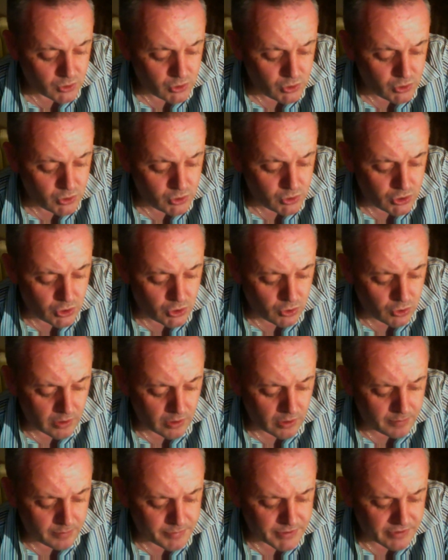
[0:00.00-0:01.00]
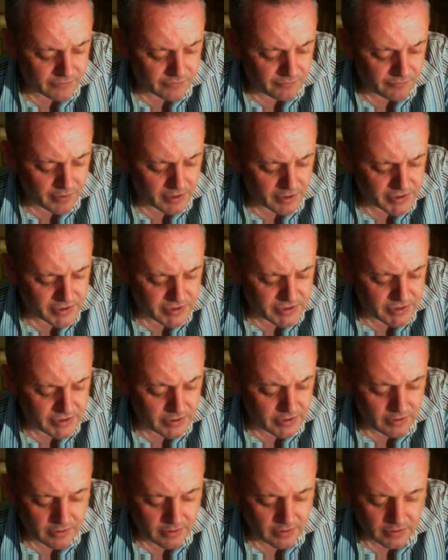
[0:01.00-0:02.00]
Tulips have pressed
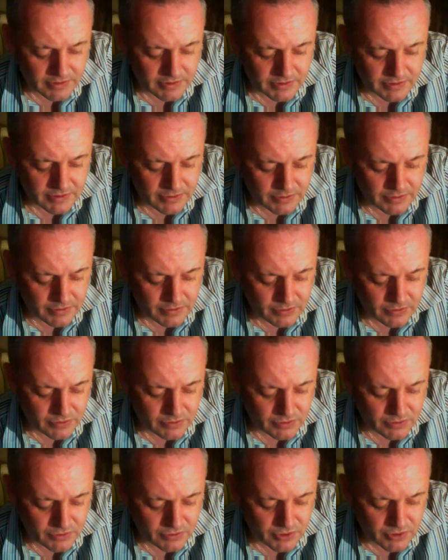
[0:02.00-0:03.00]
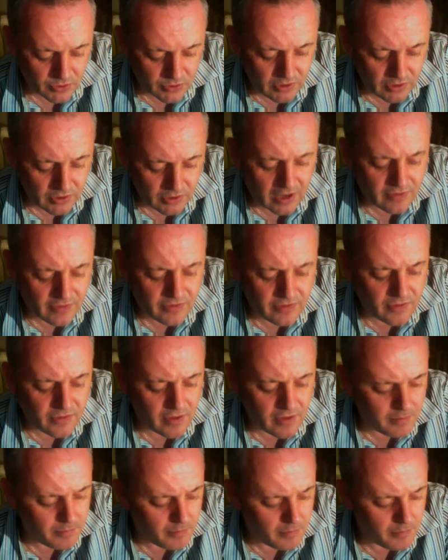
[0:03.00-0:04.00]
to gather
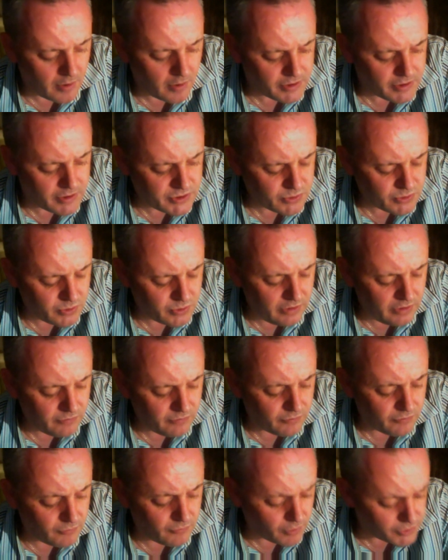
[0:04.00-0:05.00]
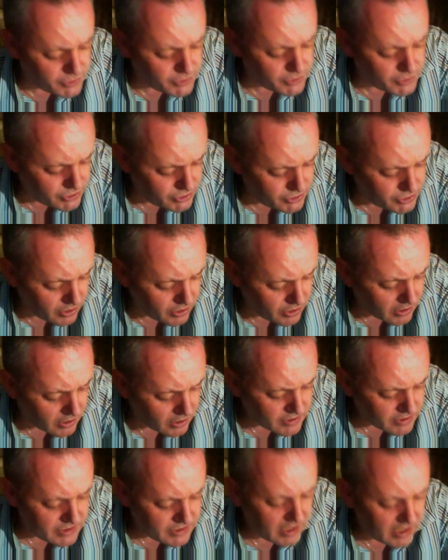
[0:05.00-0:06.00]
them by sweet rush.
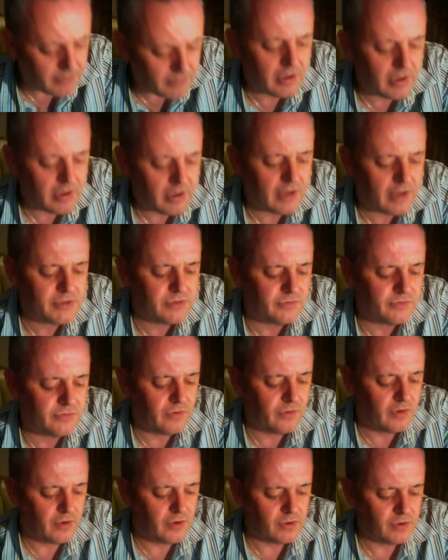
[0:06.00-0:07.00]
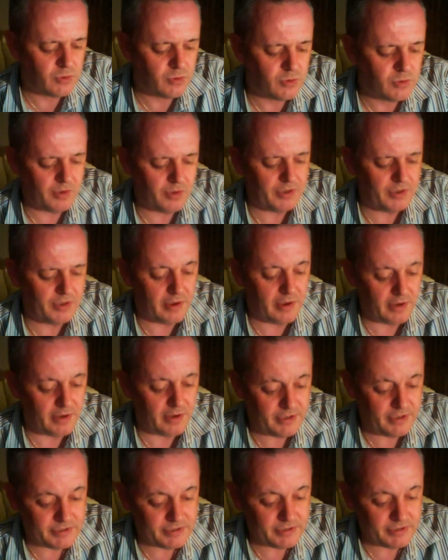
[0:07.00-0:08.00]
Townland of twined
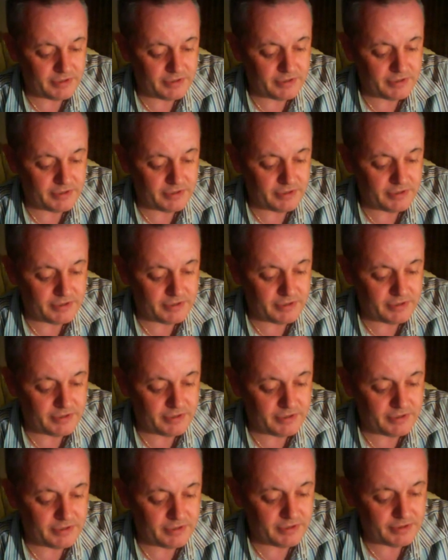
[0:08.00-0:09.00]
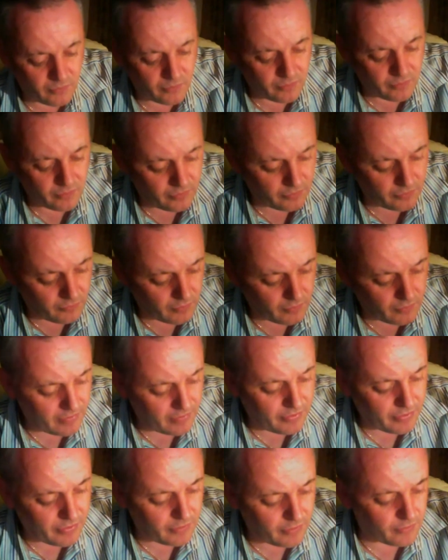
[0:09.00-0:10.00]
lights, the white thorn and the red
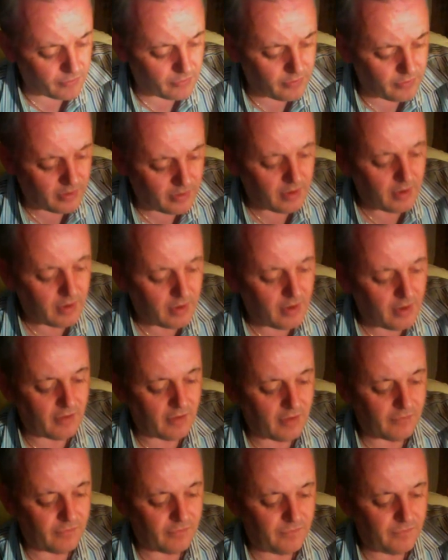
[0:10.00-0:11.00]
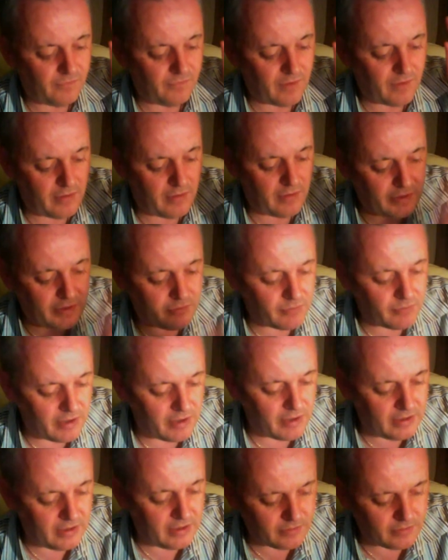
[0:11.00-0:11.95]
thorn have fairy greyed the